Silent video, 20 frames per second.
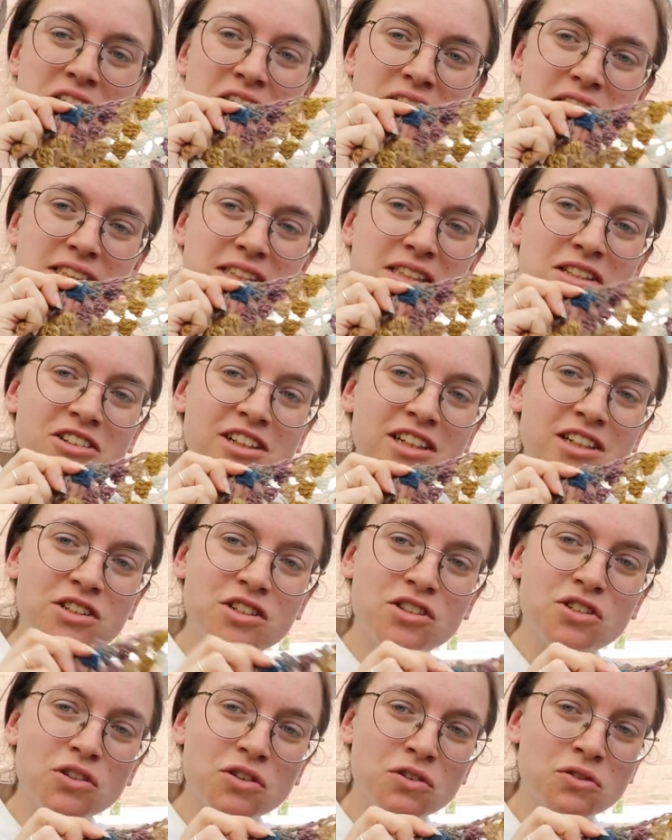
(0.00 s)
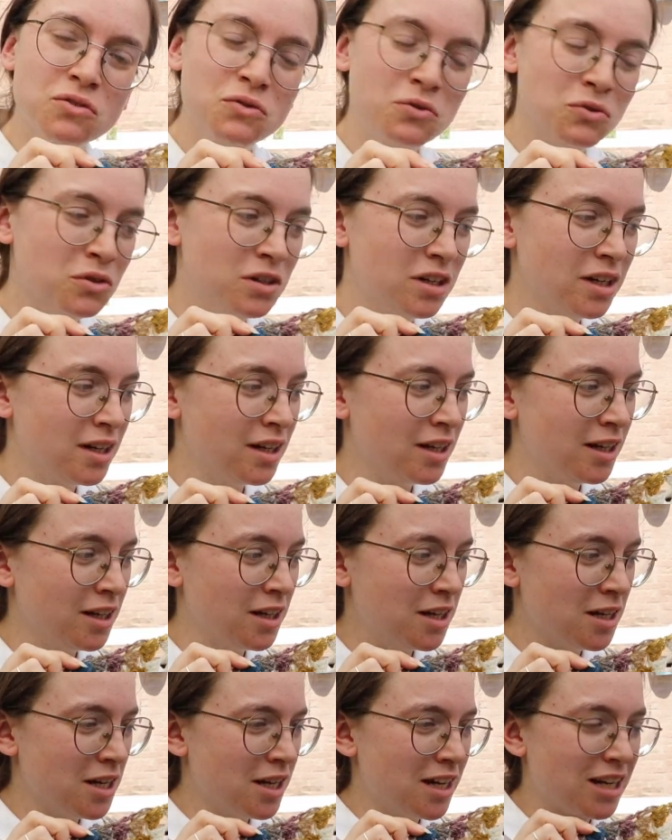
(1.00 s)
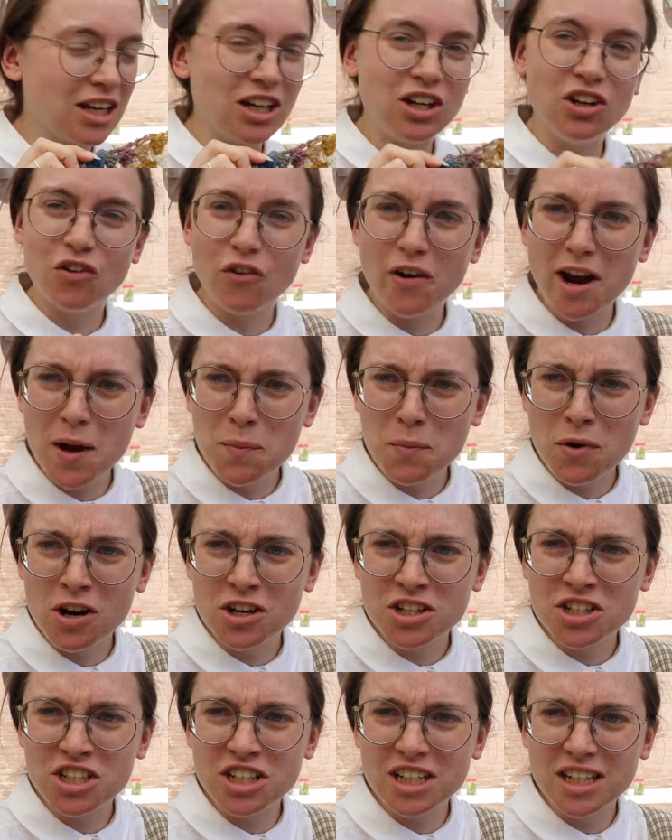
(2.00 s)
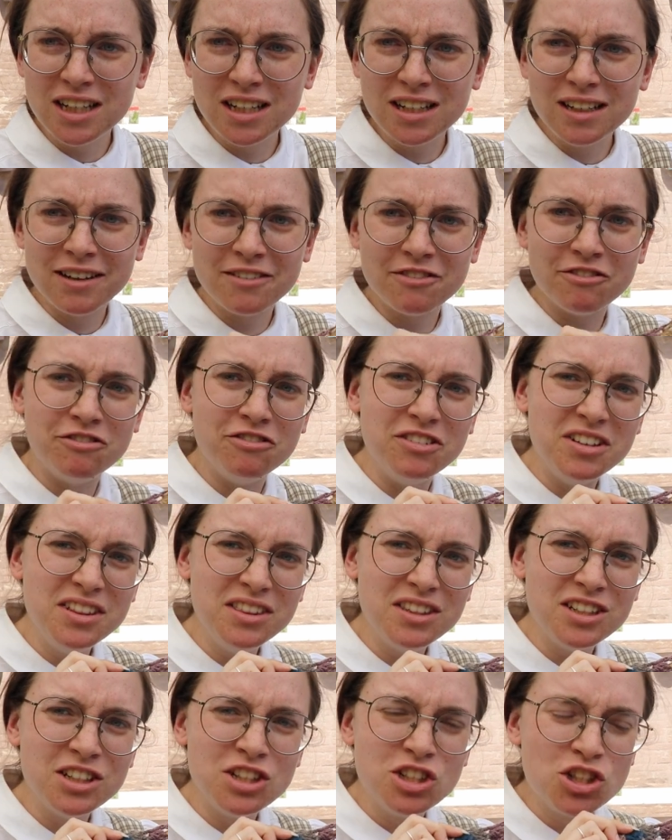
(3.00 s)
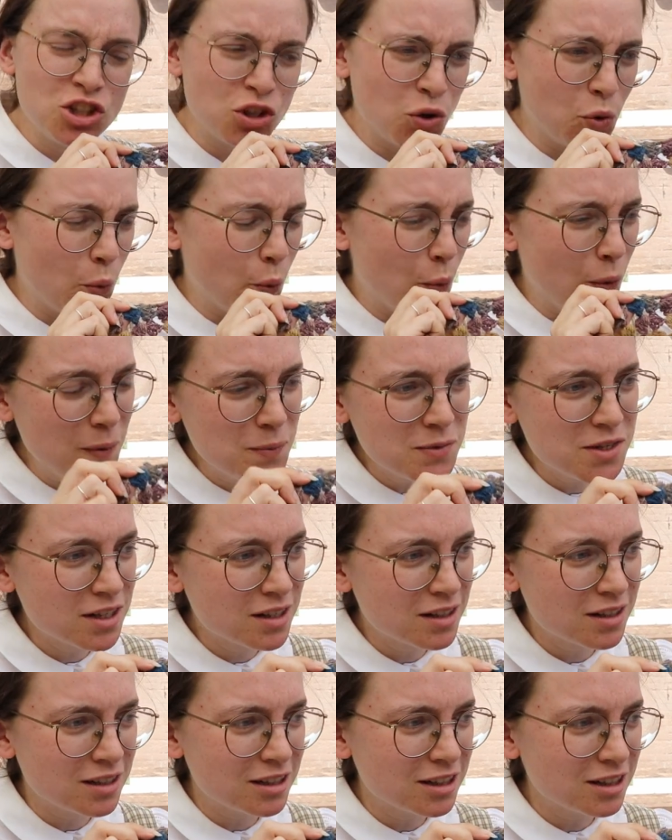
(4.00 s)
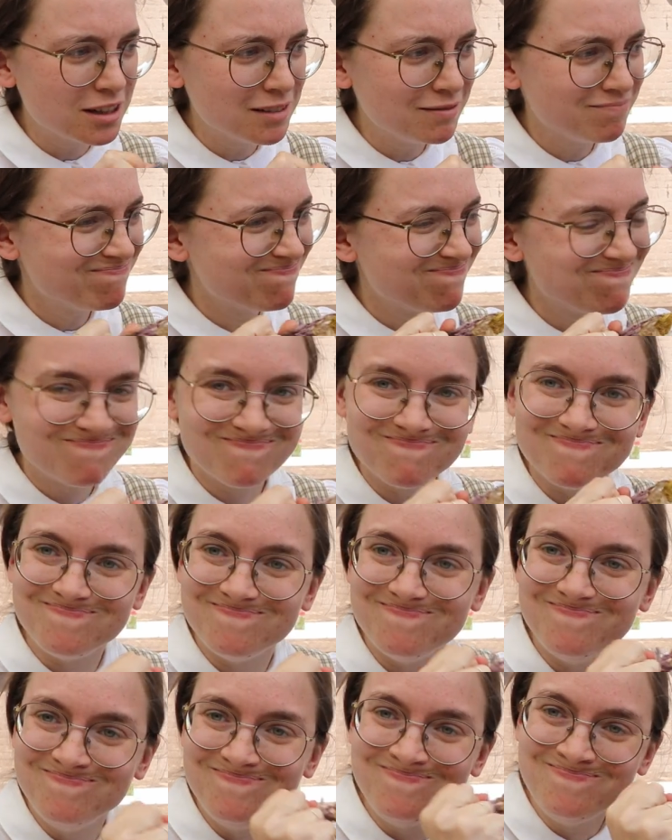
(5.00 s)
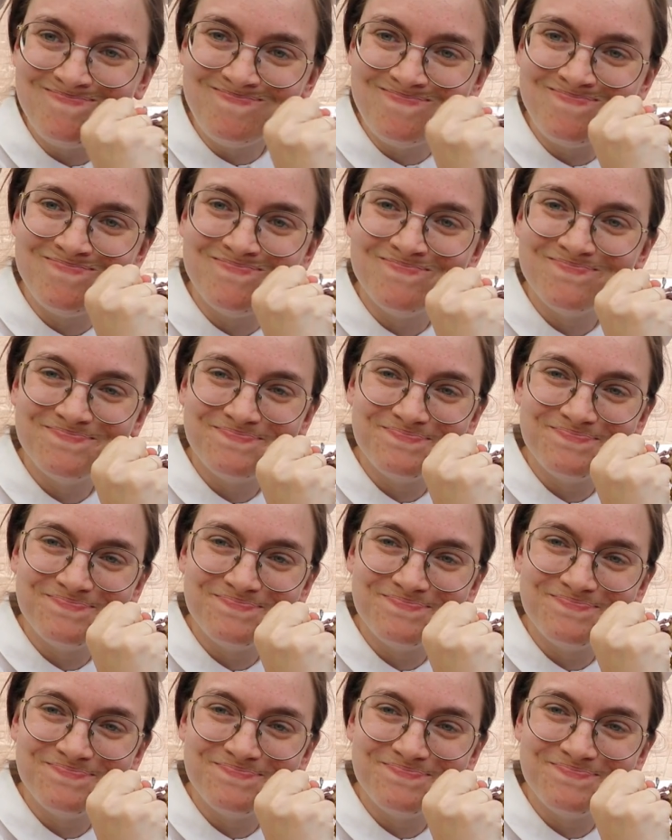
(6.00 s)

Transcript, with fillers: This is looking so grandma chic, vintage, whimsical. Mm.